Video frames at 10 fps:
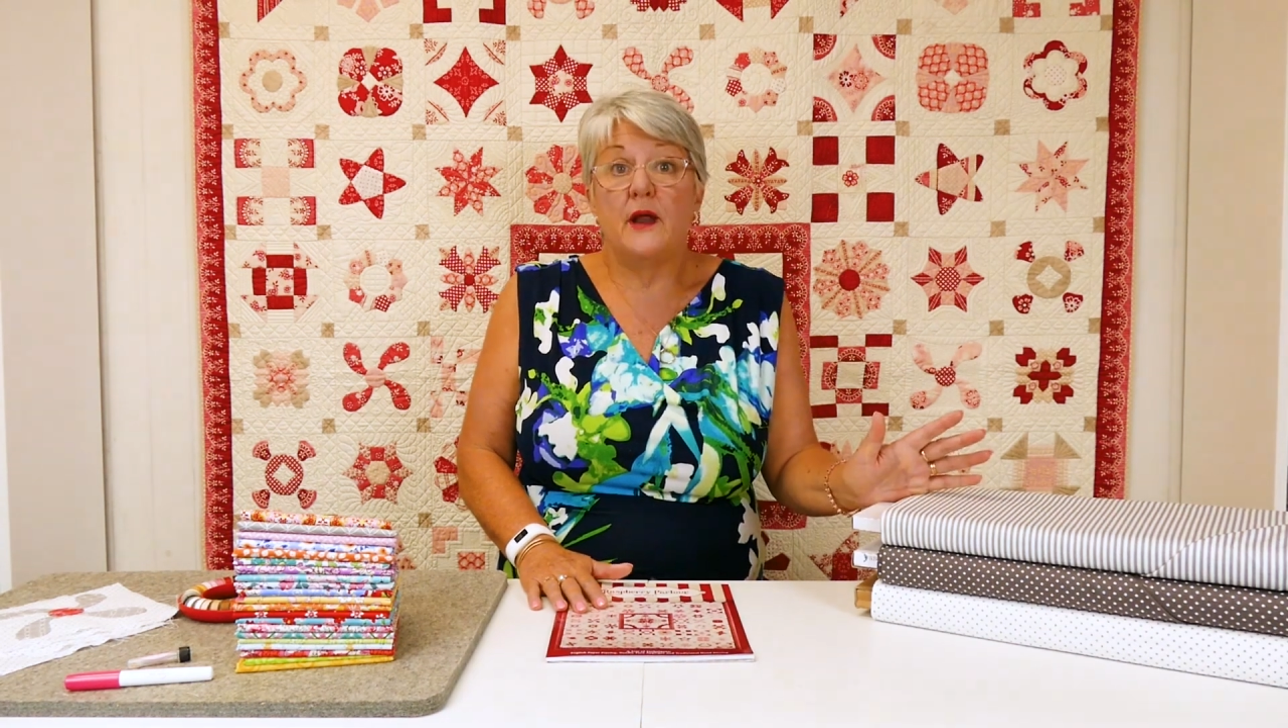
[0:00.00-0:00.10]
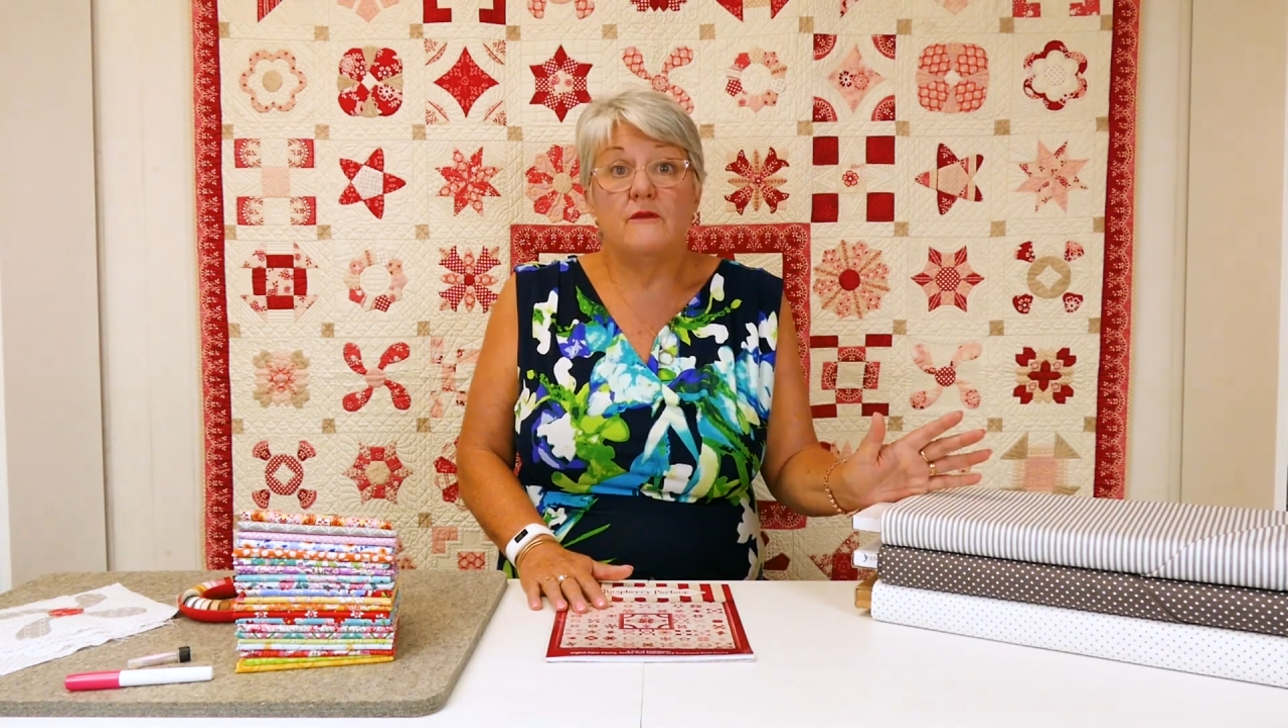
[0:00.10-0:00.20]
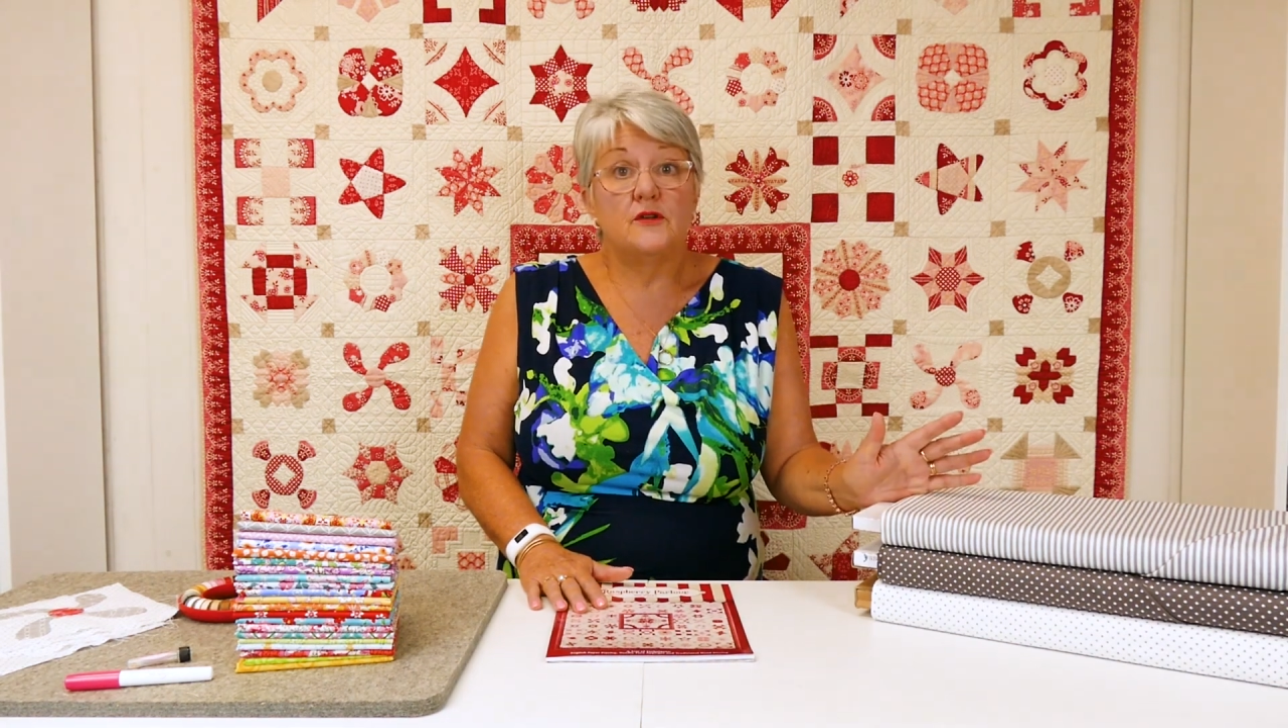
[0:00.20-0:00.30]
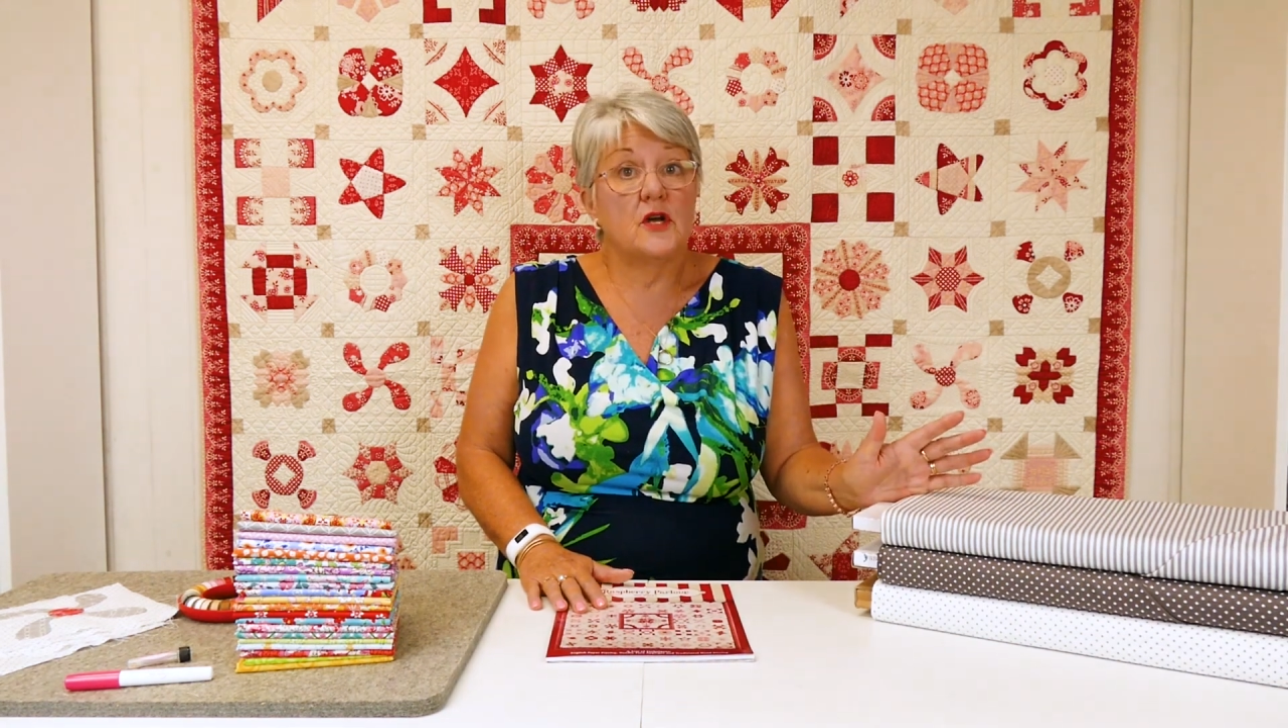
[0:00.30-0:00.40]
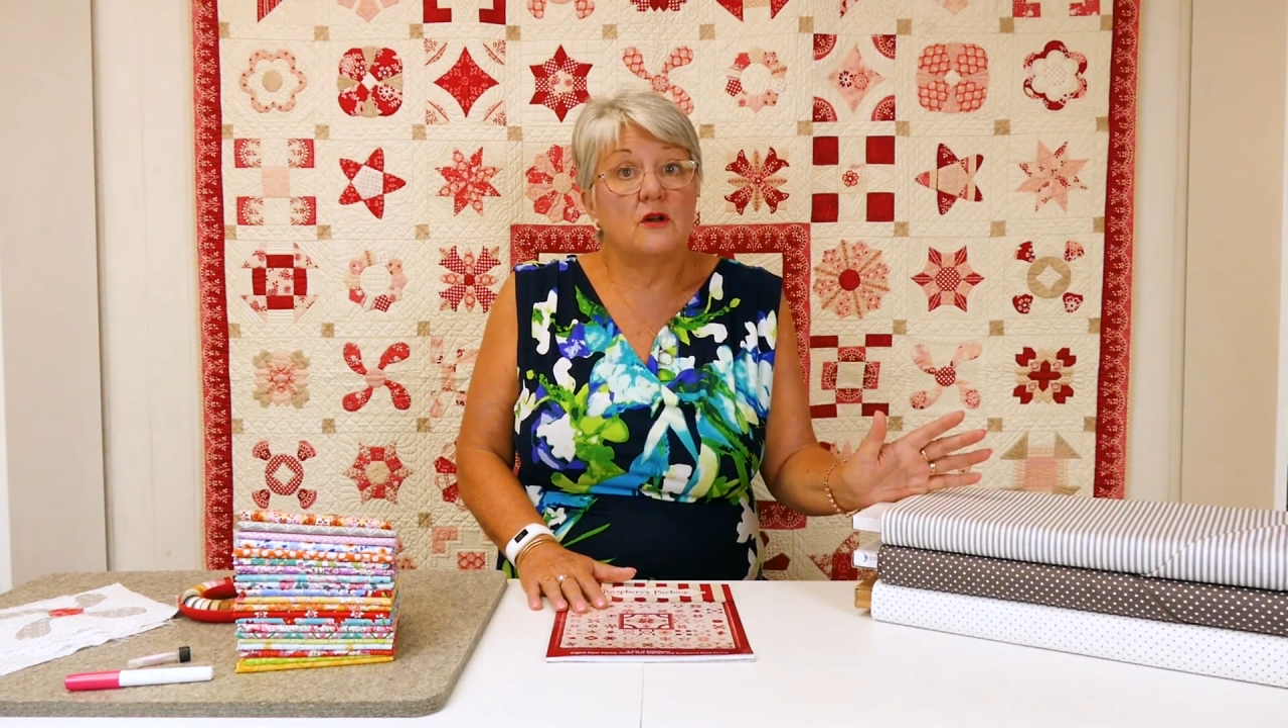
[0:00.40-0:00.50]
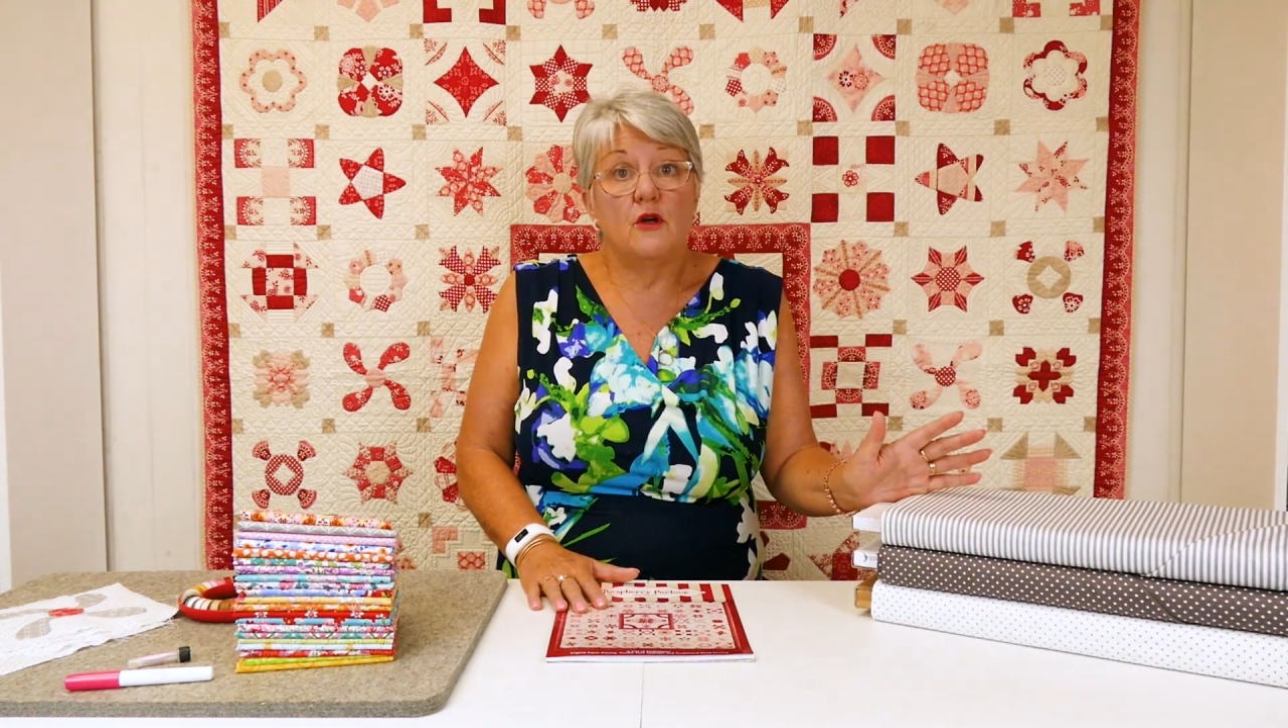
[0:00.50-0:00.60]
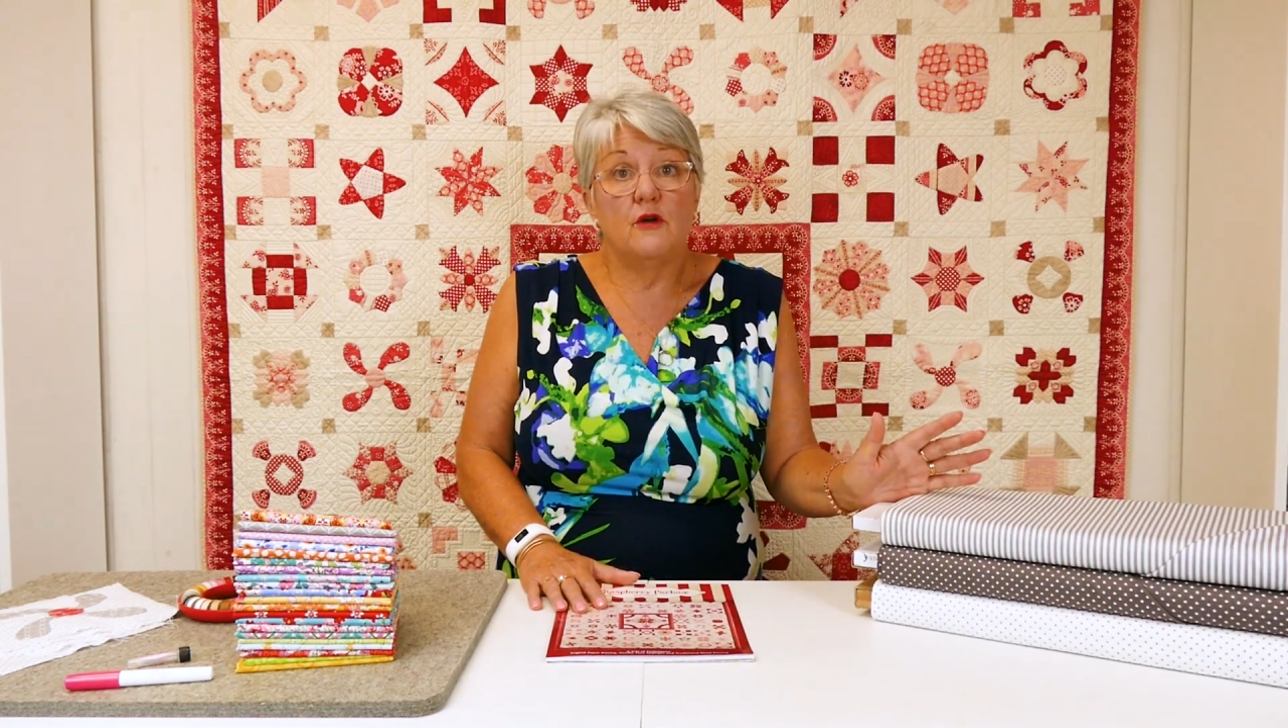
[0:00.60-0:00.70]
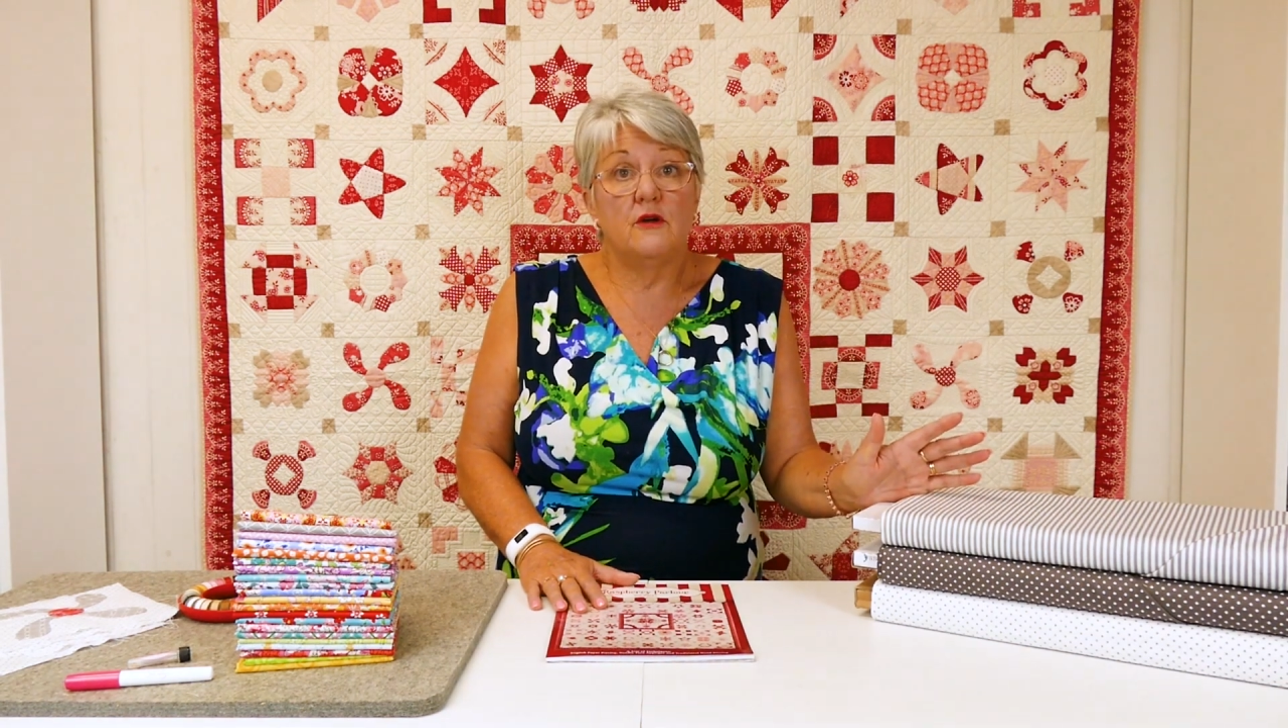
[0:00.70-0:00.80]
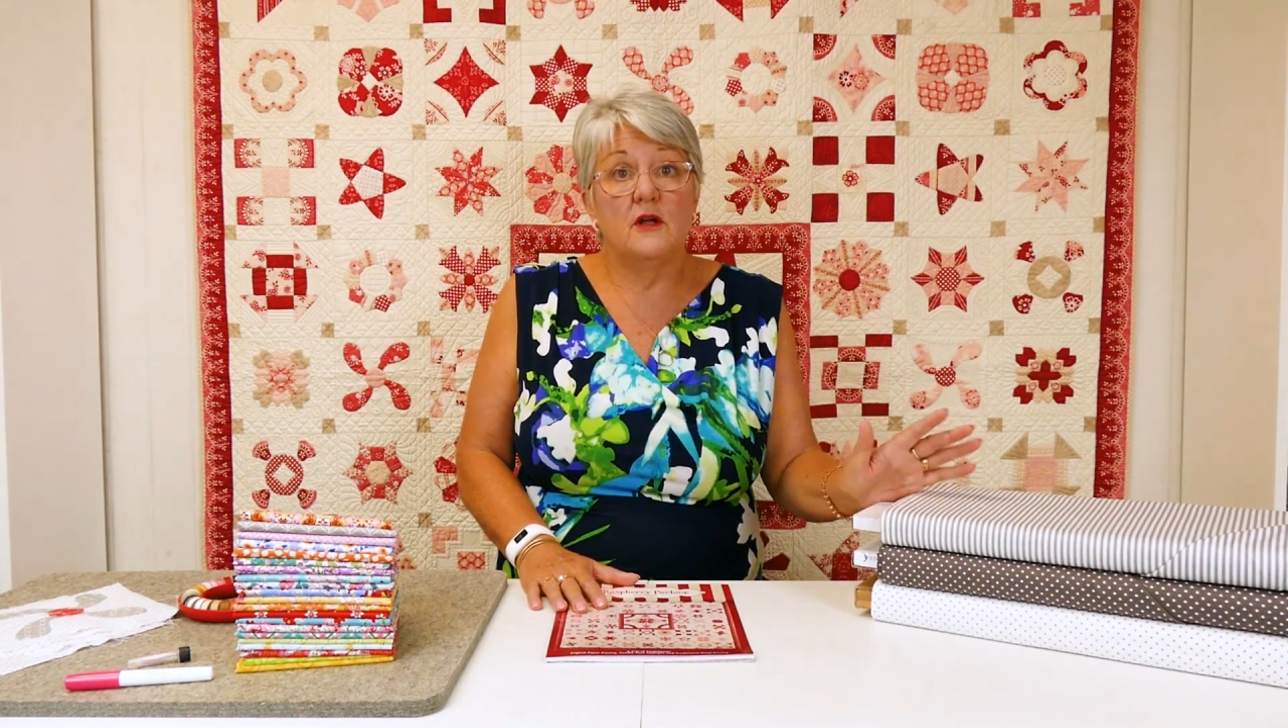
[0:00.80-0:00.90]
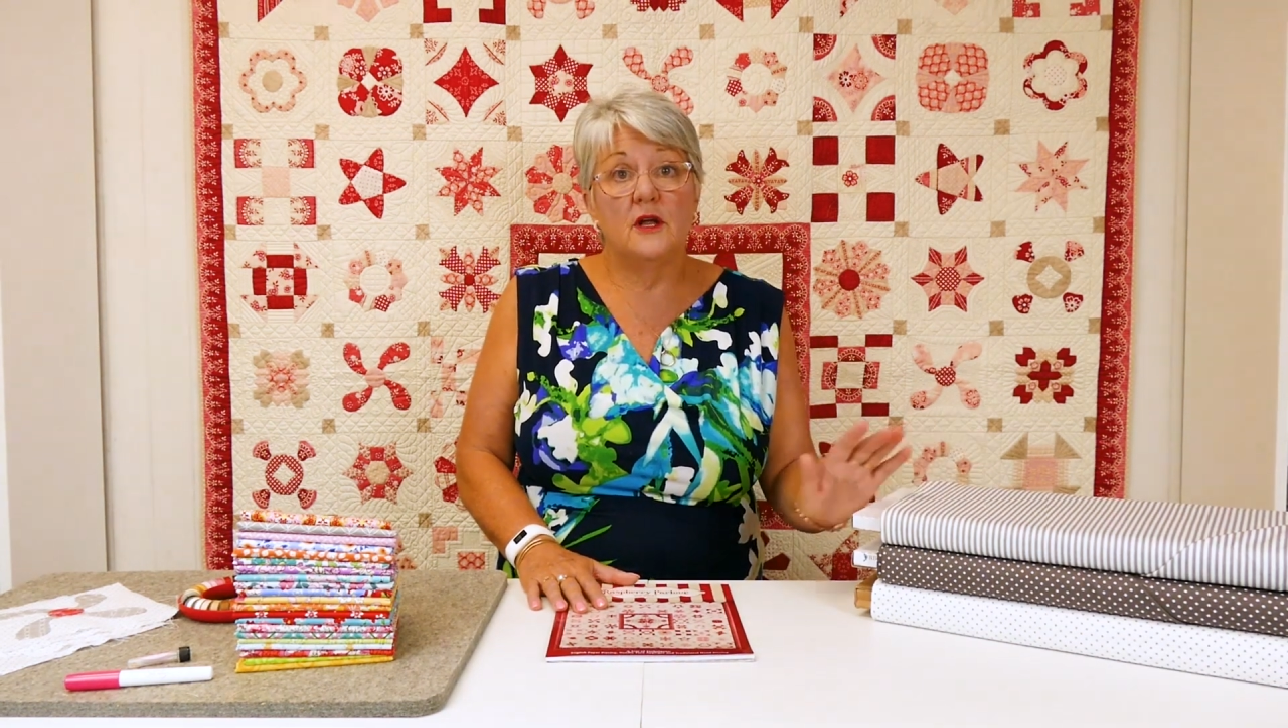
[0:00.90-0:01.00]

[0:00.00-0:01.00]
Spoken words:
have a truckload.